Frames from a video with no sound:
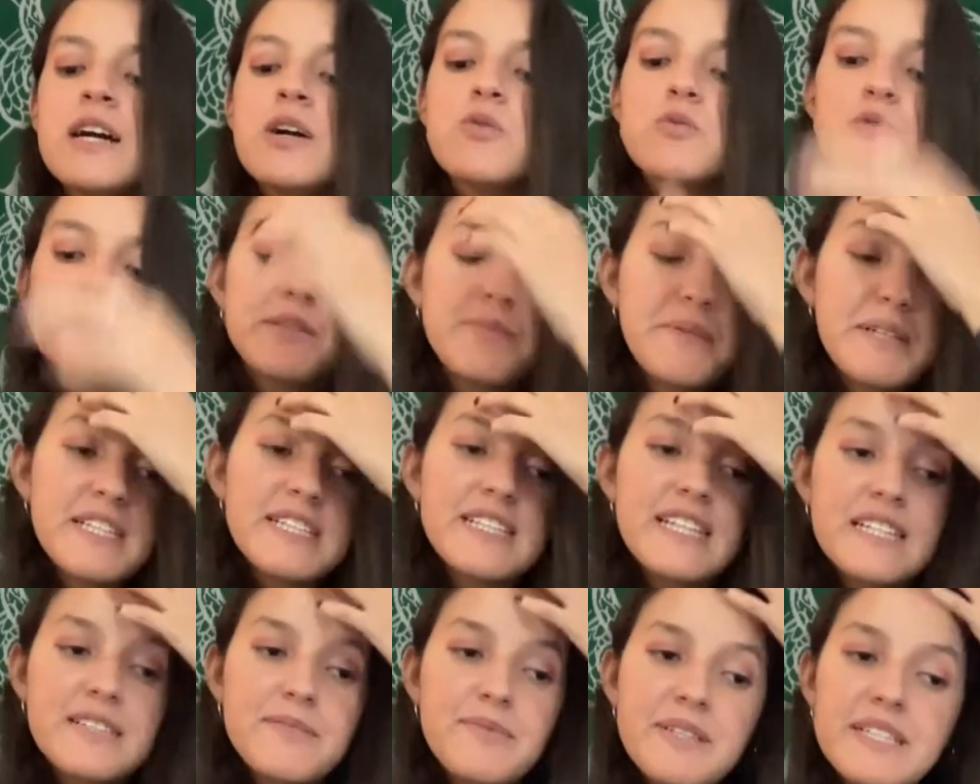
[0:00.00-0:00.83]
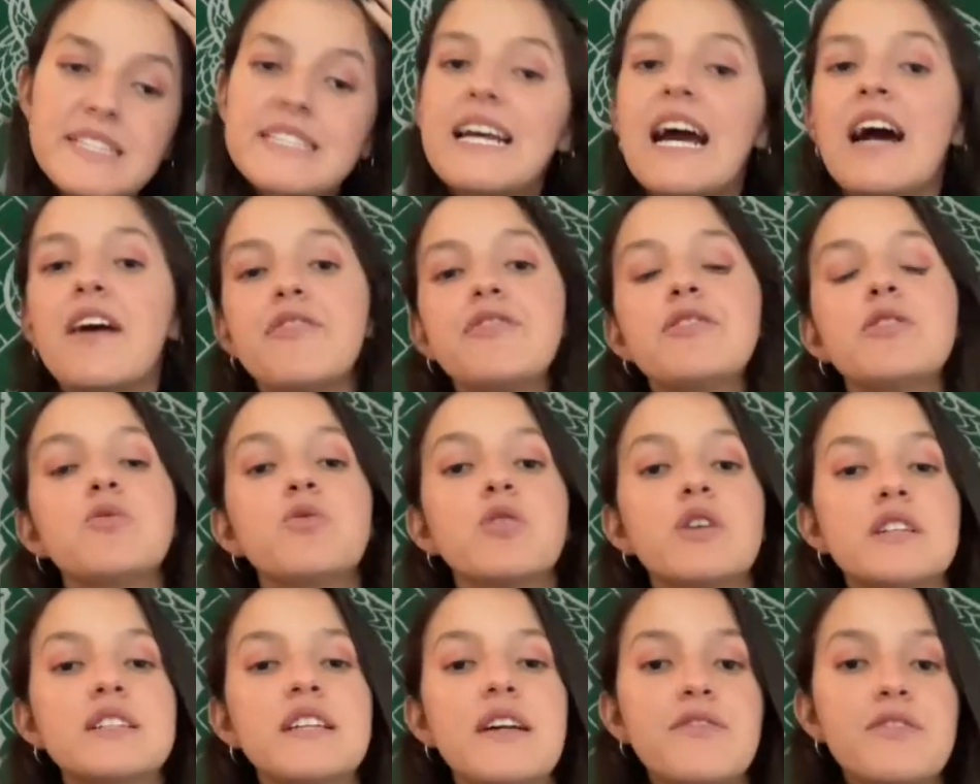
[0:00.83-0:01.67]
which makes sense because
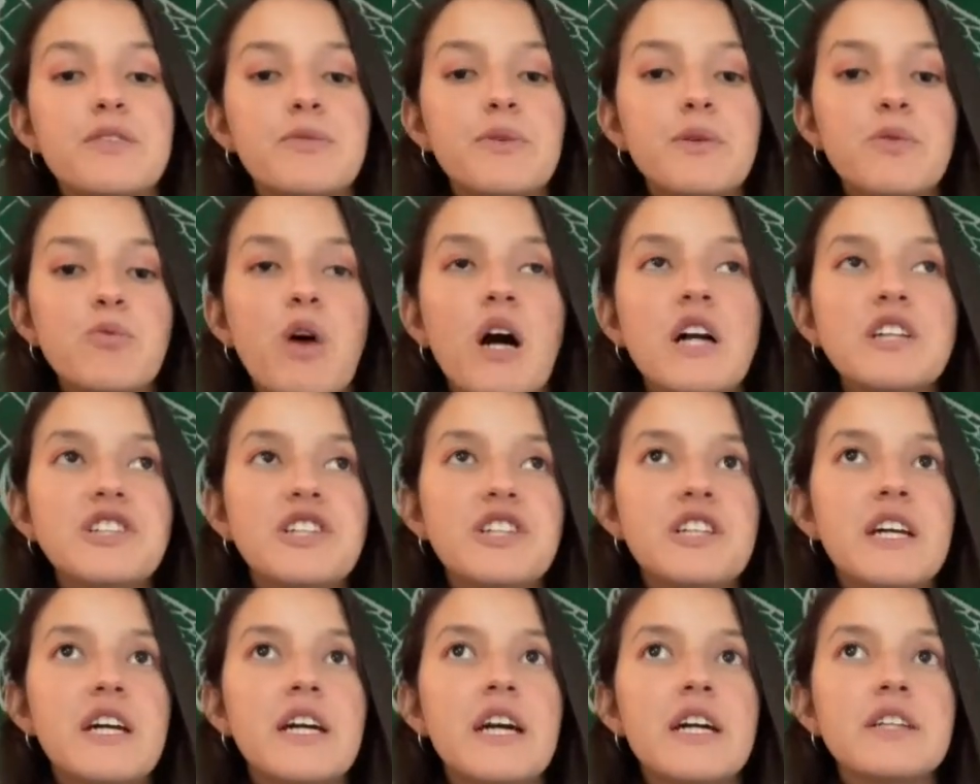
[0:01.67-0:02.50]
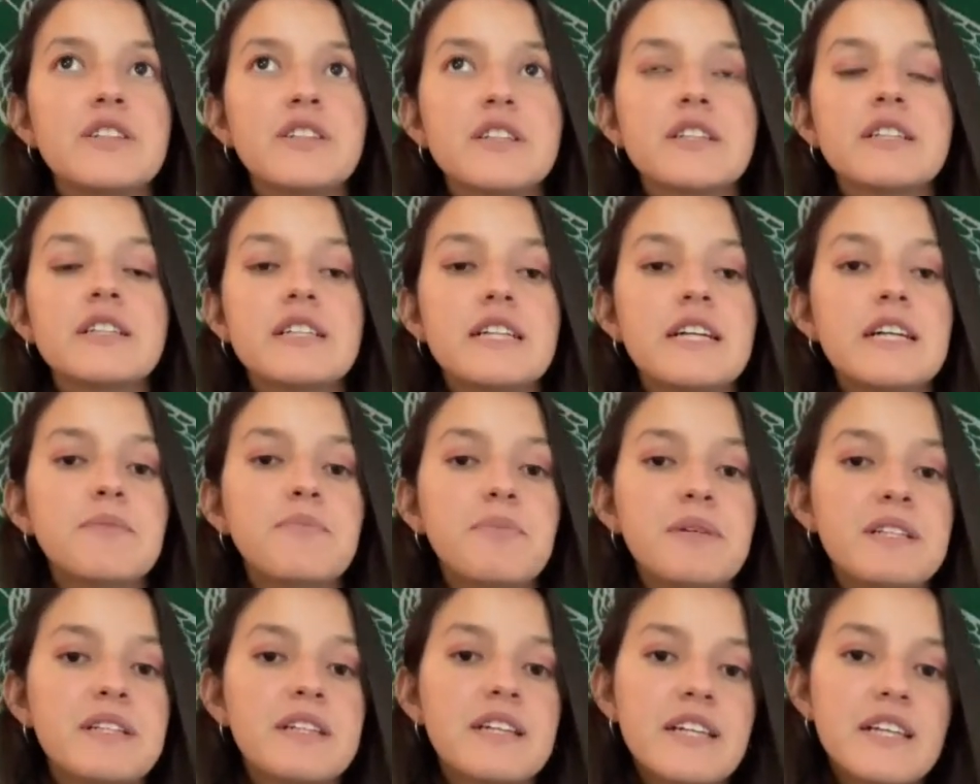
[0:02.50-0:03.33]
afterwards, after we watched it, I looked it
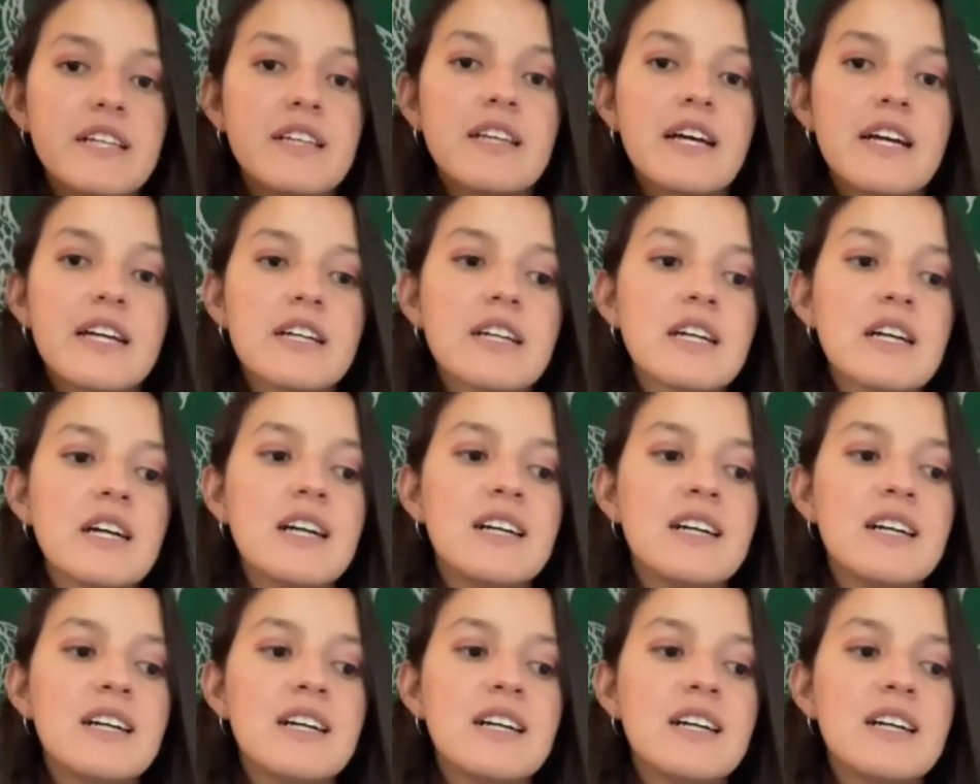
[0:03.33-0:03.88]
up and he like